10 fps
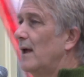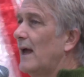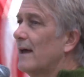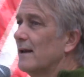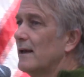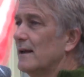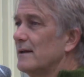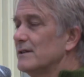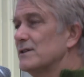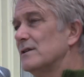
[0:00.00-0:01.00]
And in
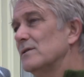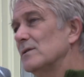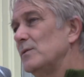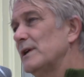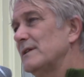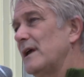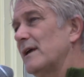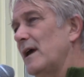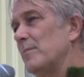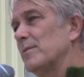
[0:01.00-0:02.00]
addition, we can
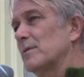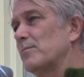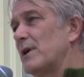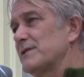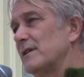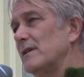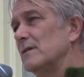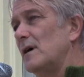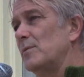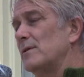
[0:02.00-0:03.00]
take hemp, press it
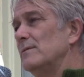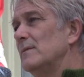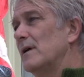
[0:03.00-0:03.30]
into lumber,